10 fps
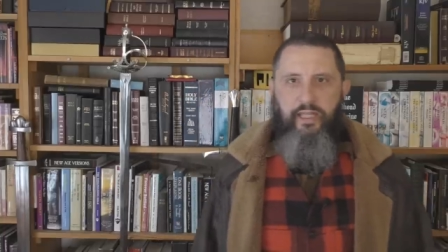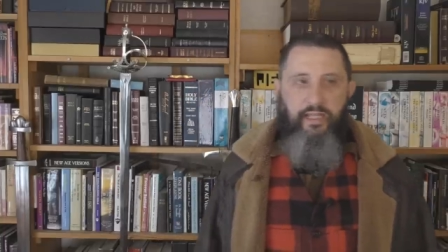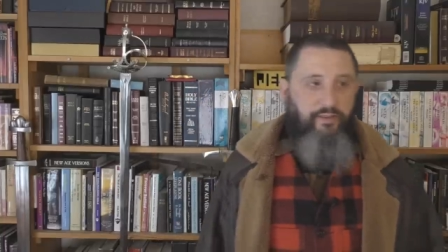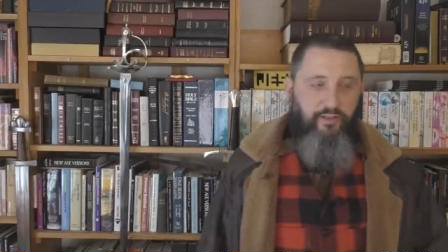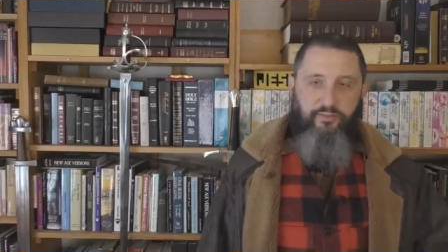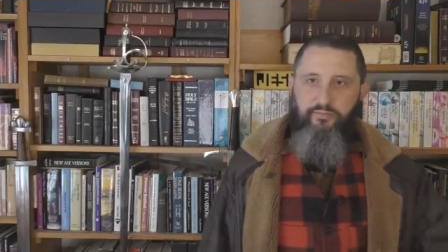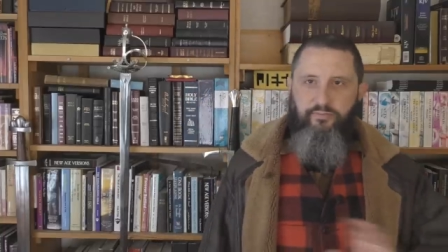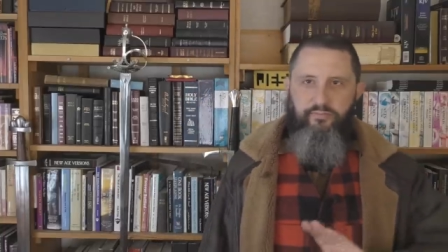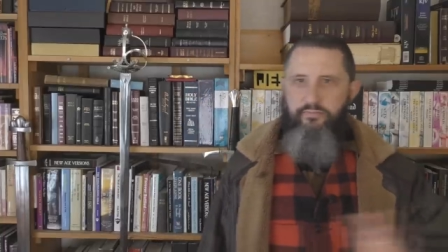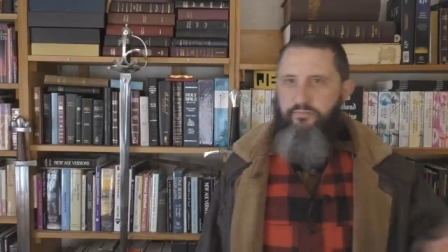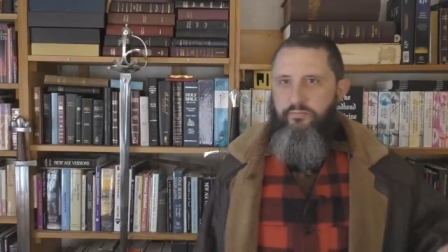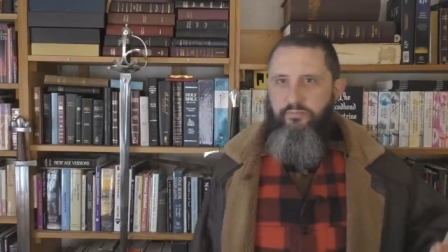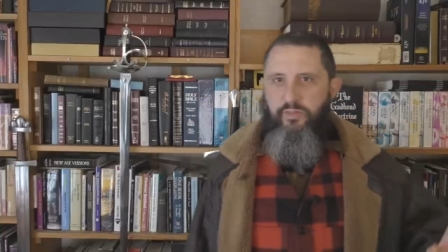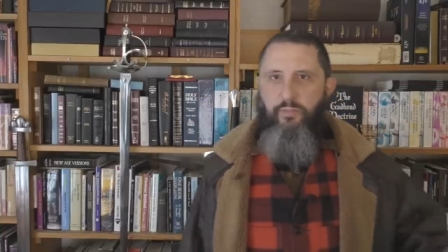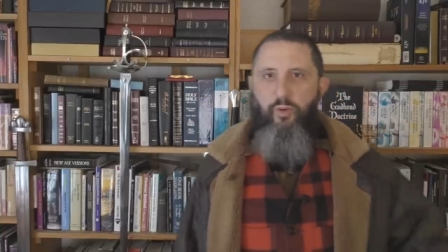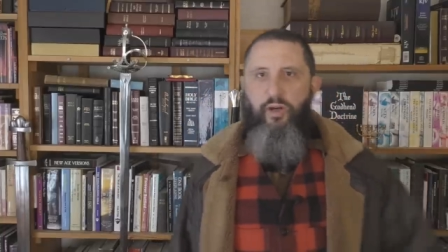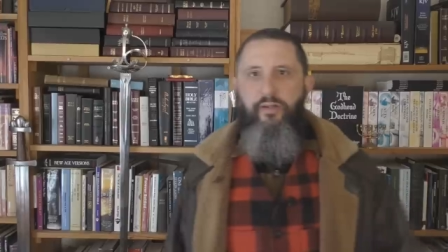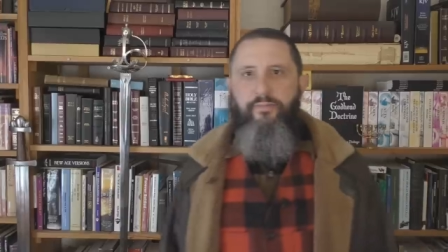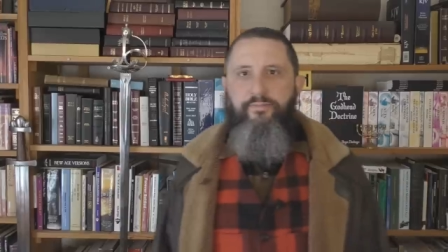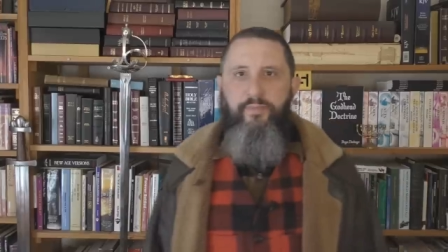Atheism. Number
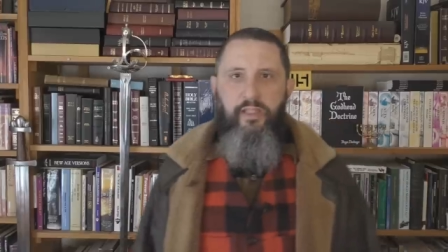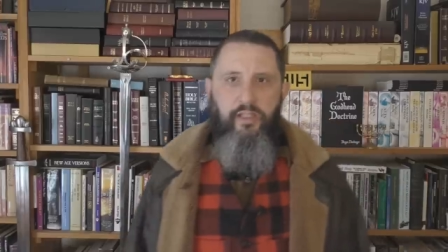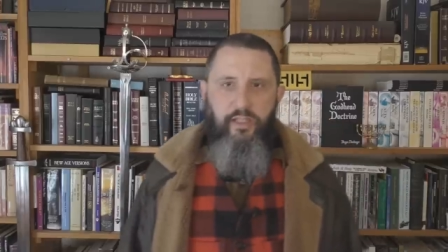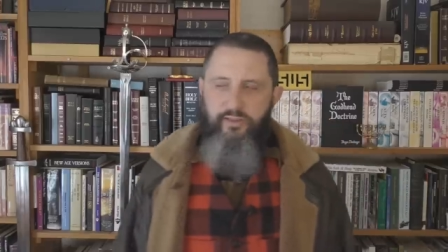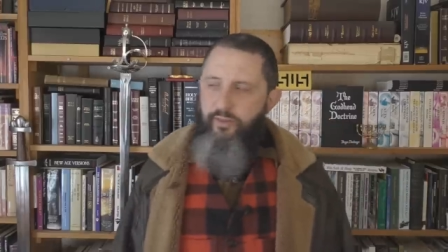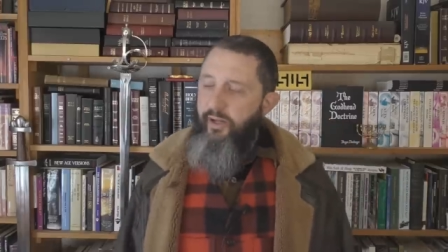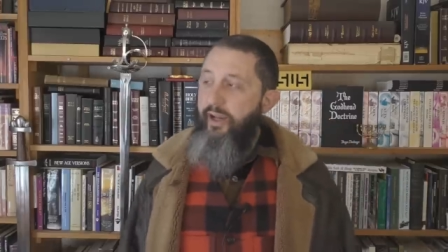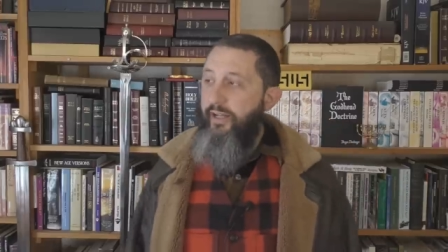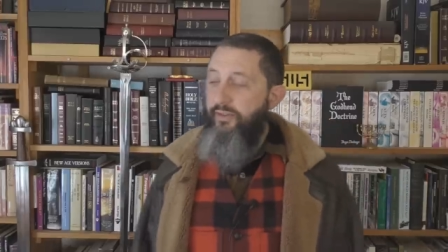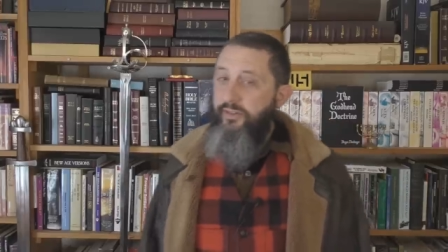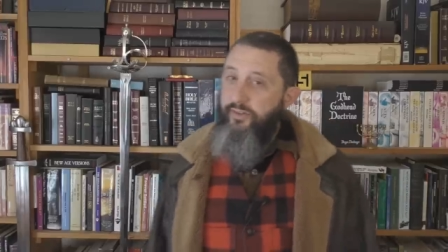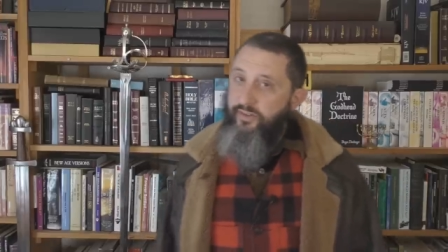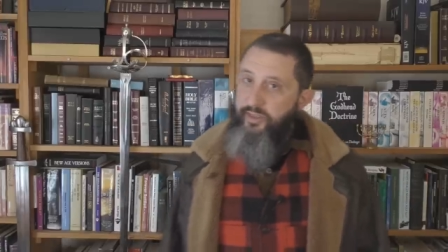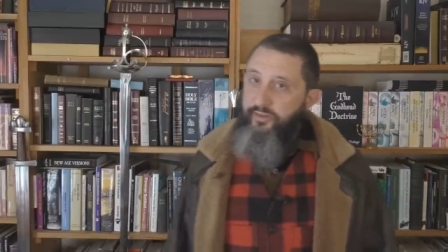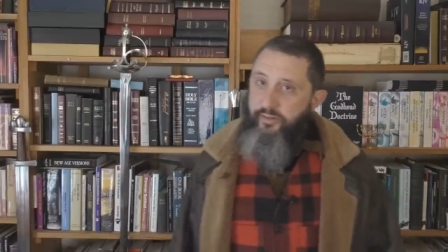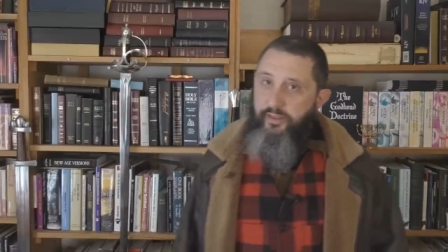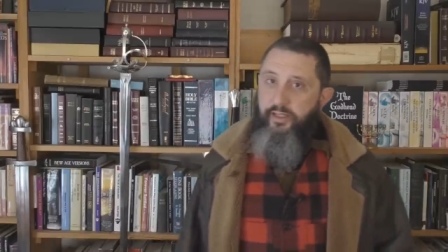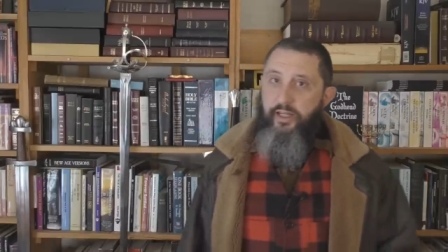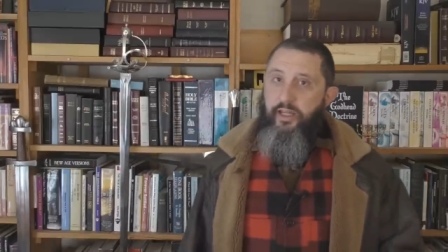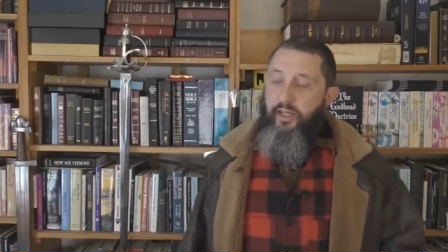one. You say, well, actually,
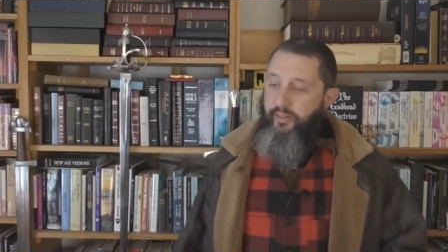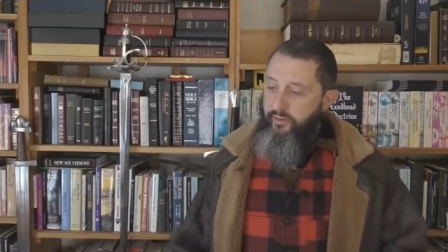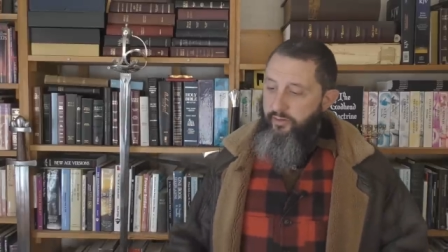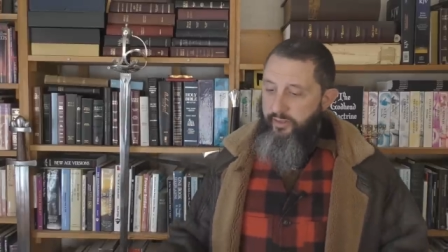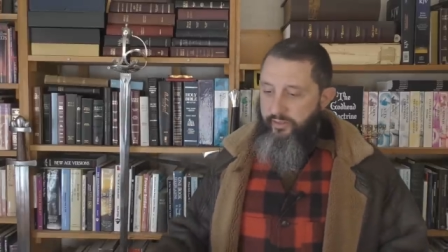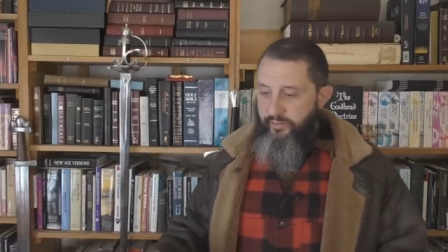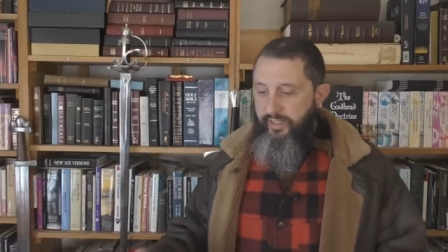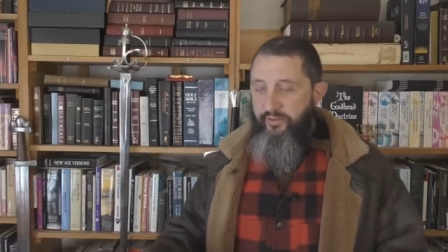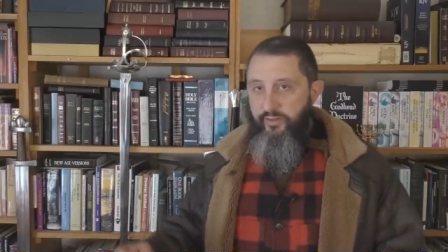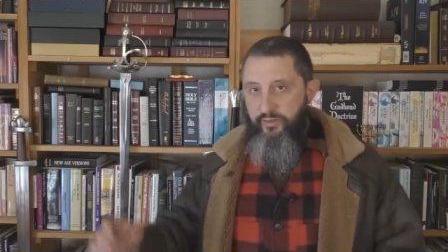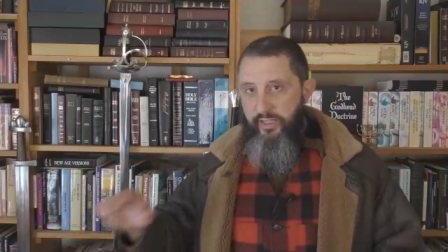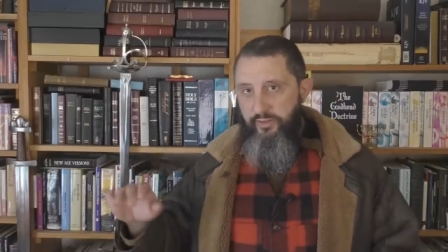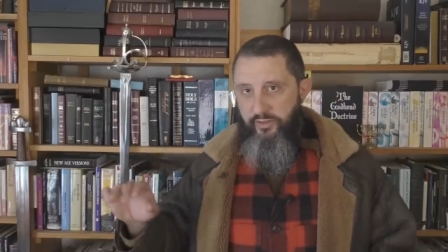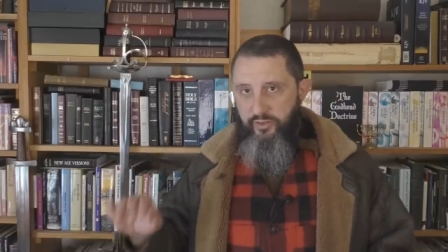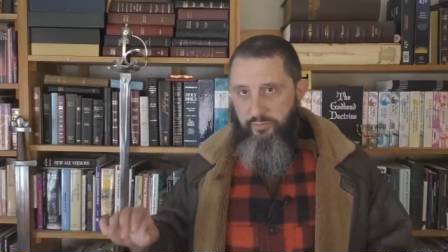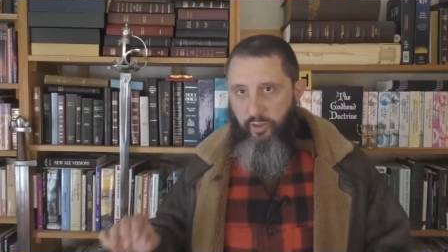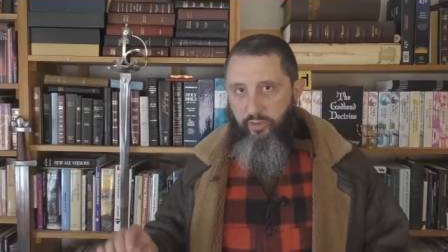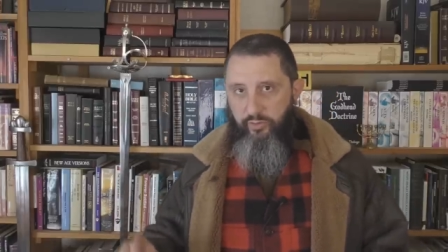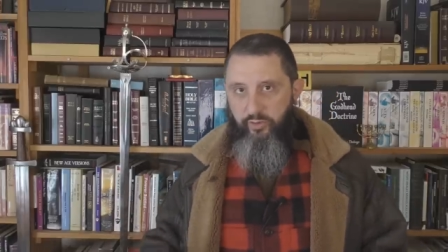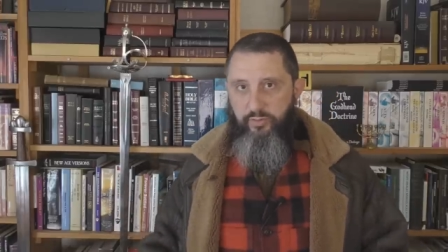statistically, you know, atheists are actually a
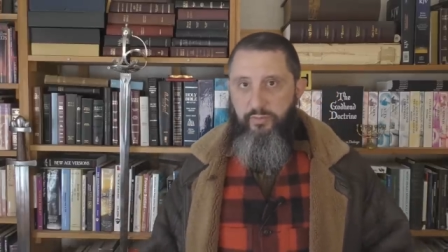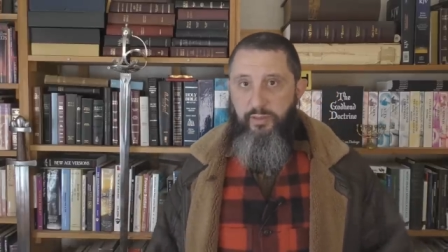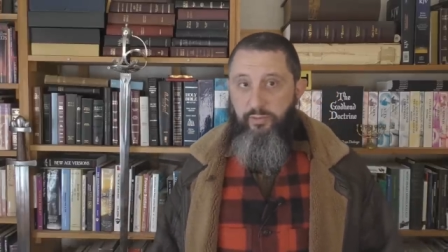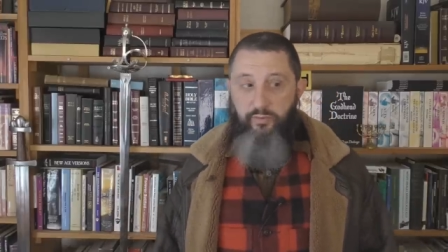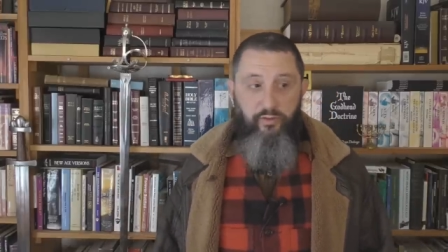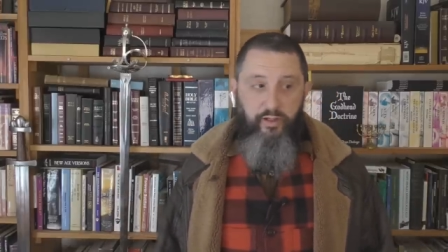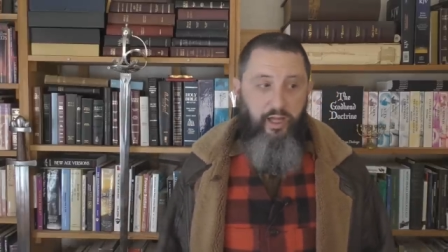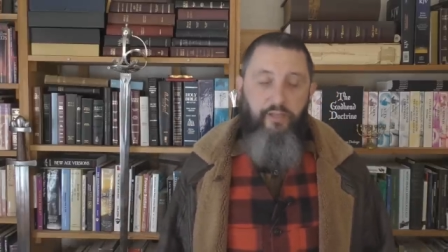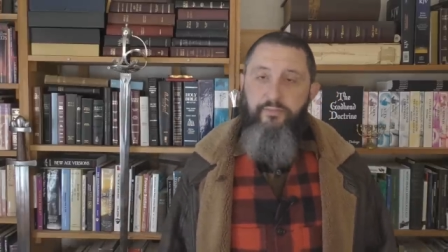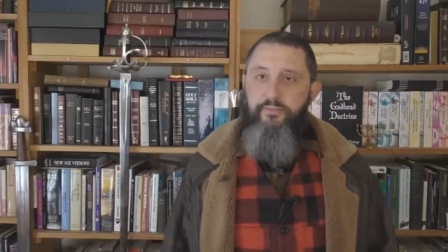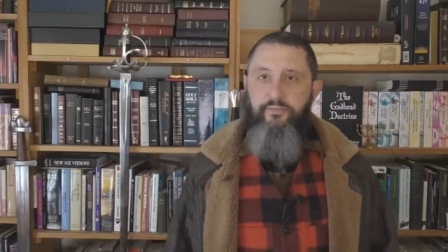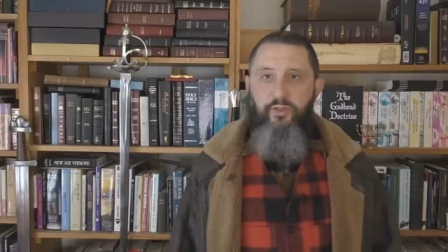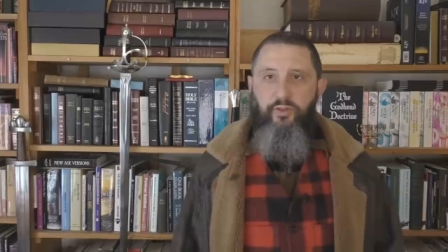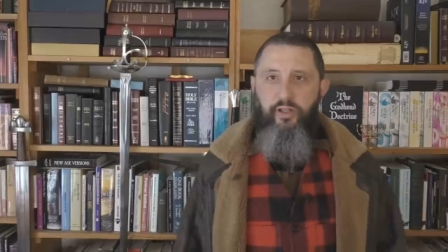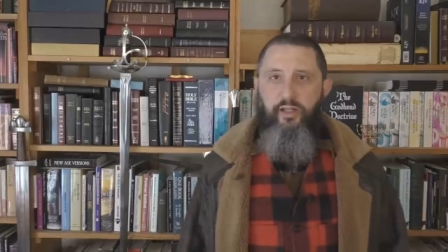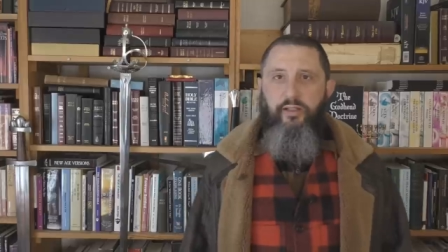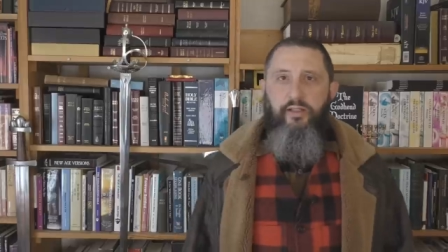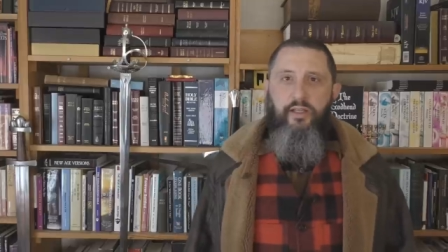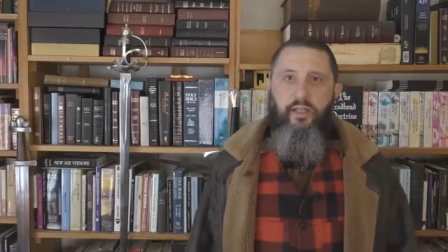smaller group of people. No, they're not. No, they're not.